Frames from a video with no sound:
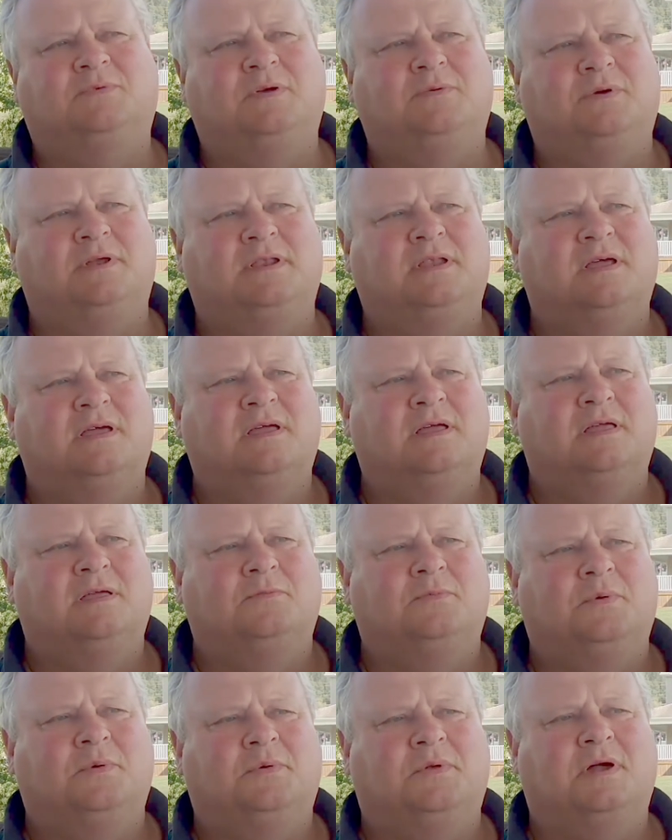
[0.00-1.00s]
We would
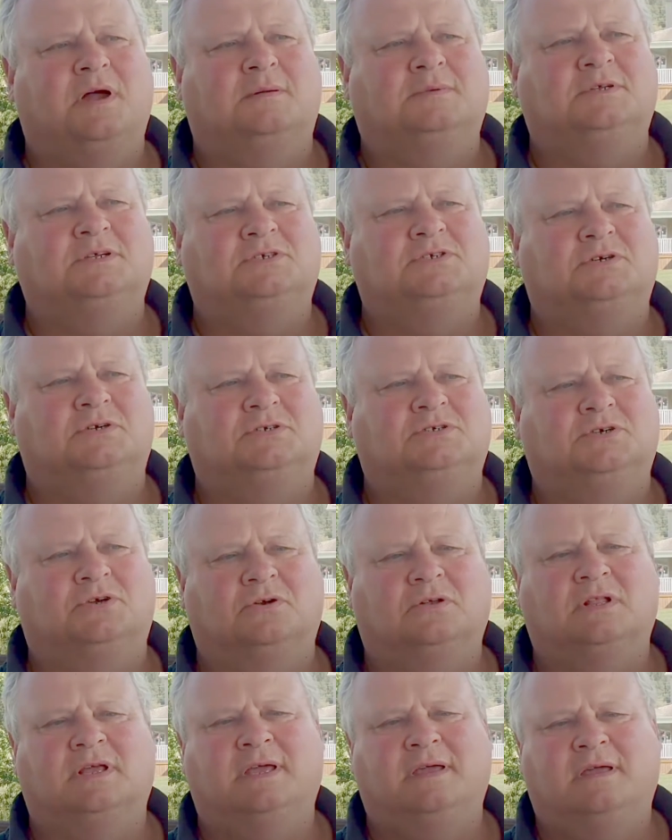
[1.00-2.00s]
come to church
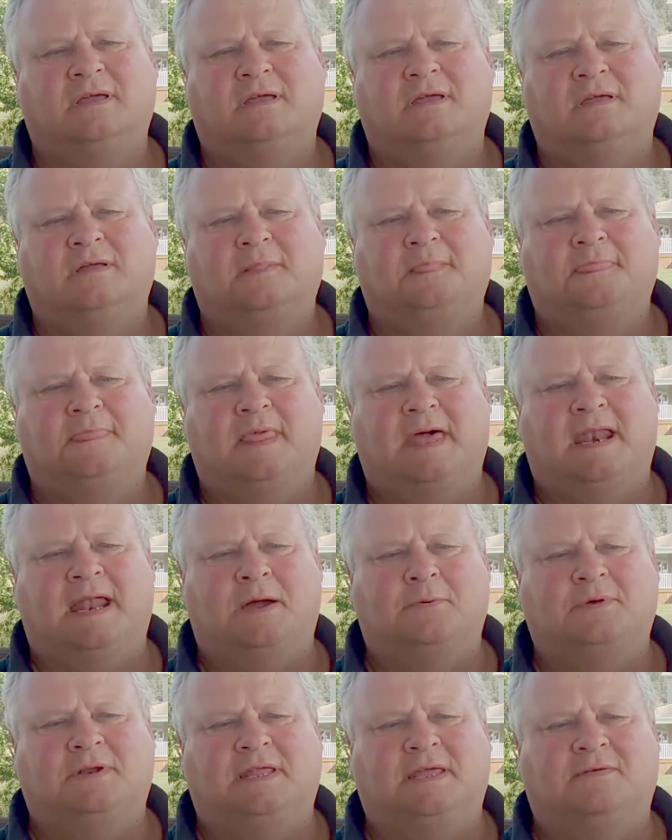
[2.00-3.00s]
early, and
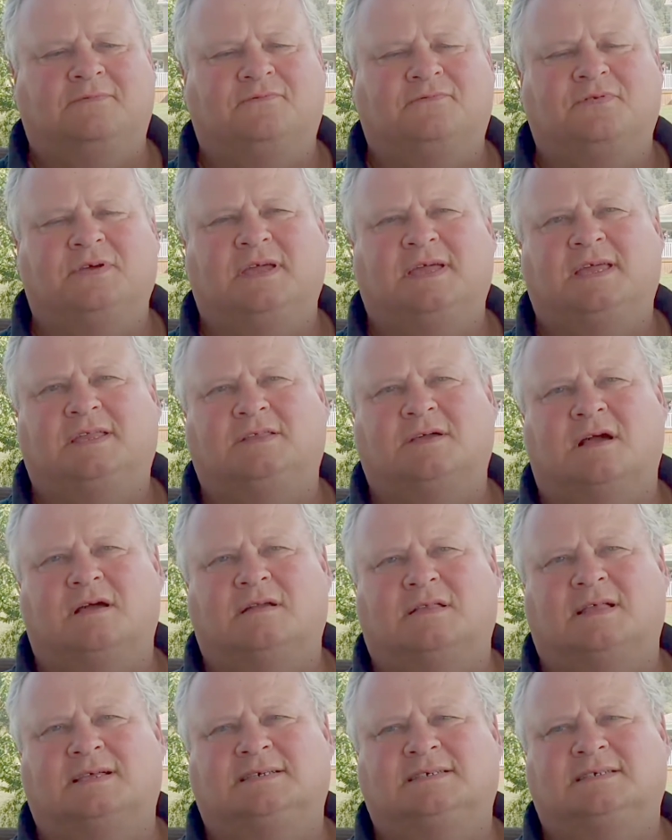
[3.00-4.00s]
I would give free
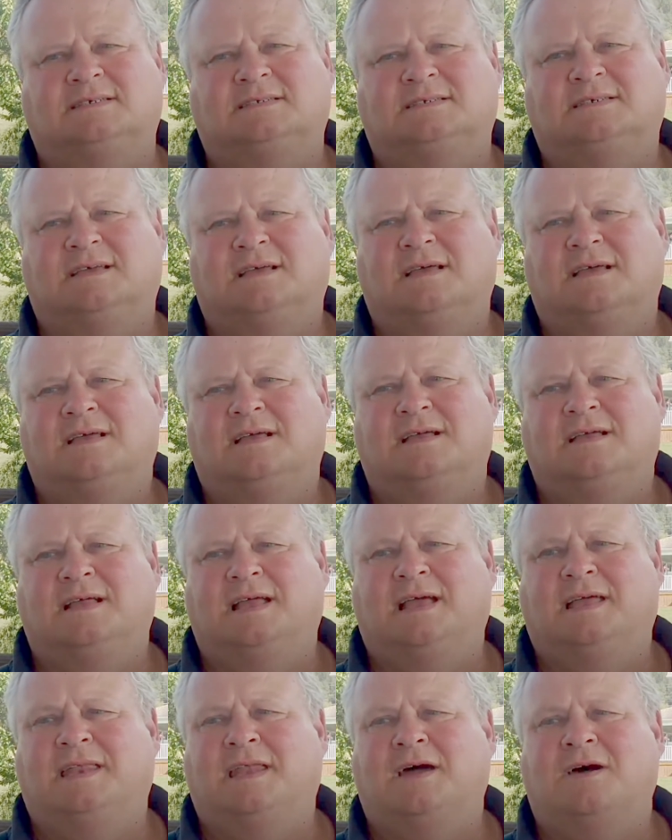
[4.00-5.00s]
guitar lessons.
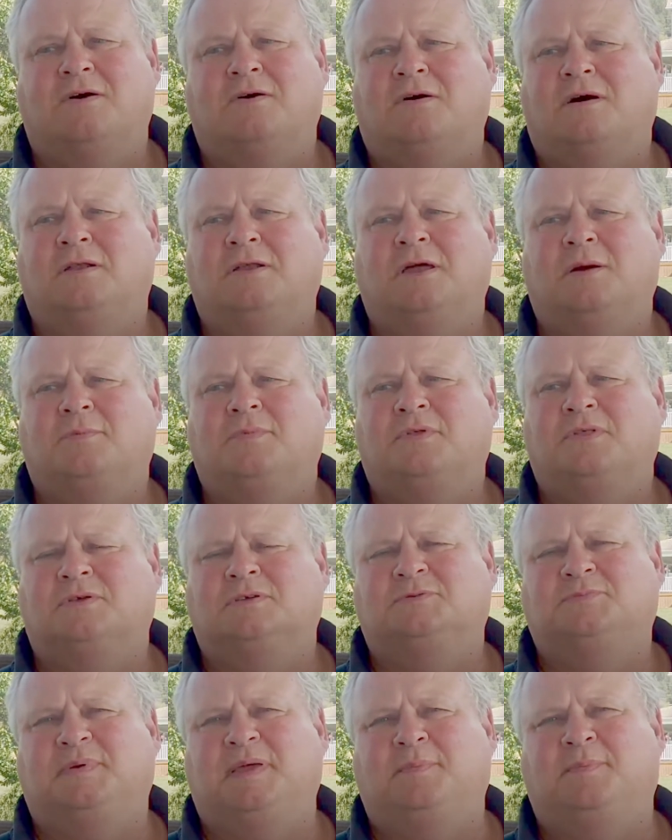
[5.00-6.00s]
And now a number of
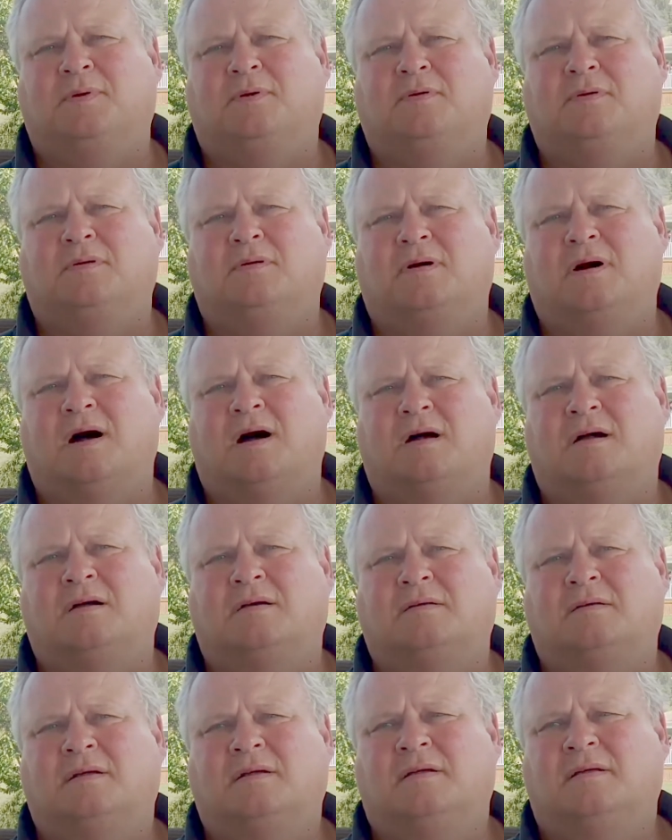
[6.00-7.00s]
those people
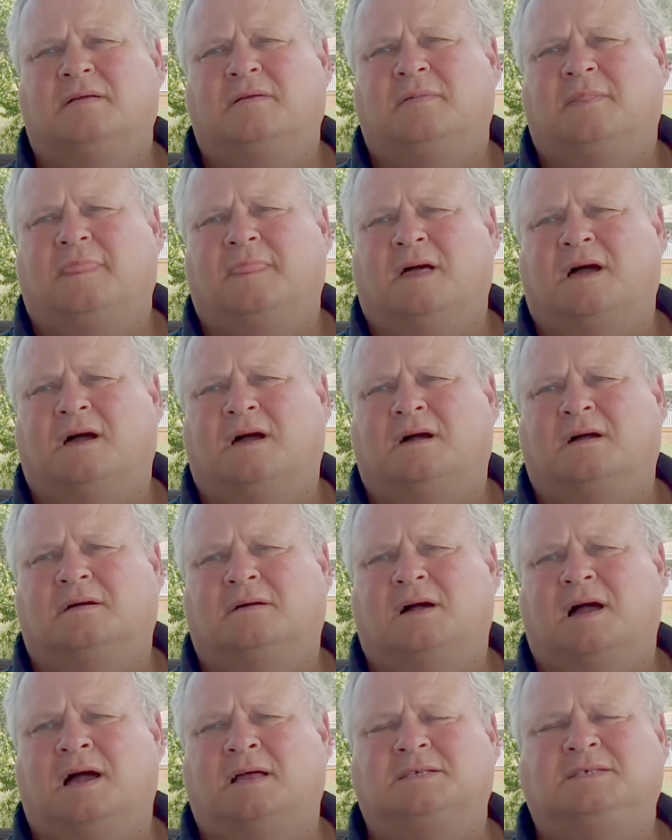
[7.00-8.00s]
are
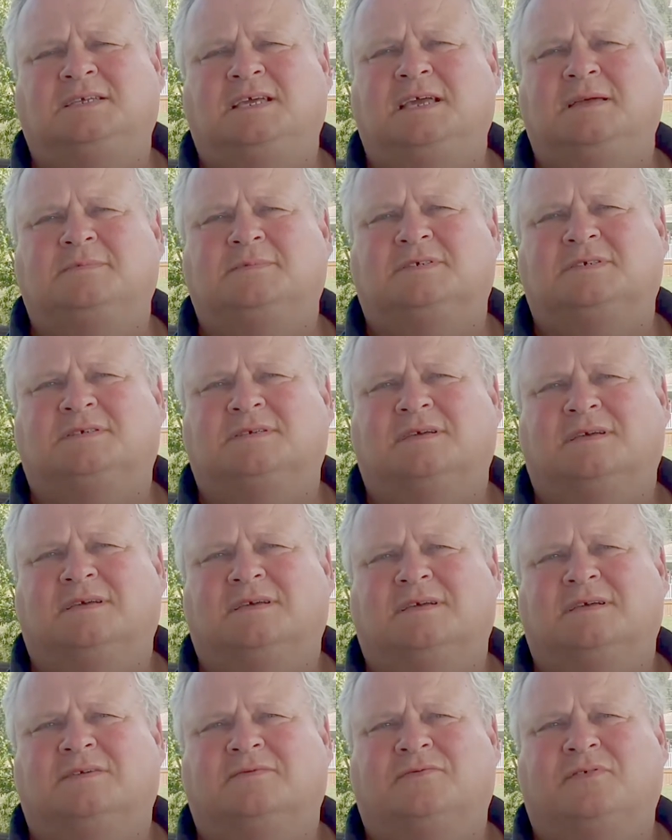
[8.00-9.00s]
on teams
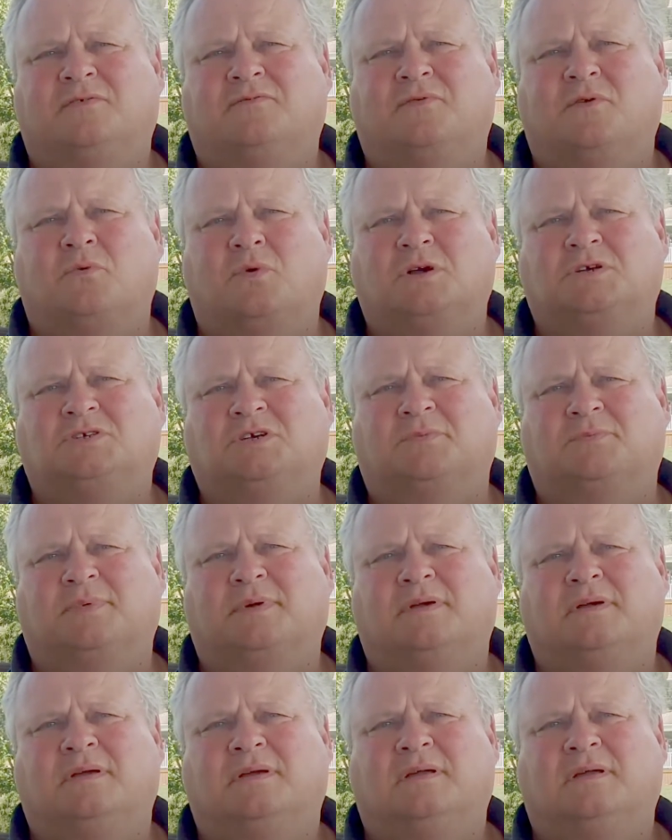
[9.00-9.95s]
for worship.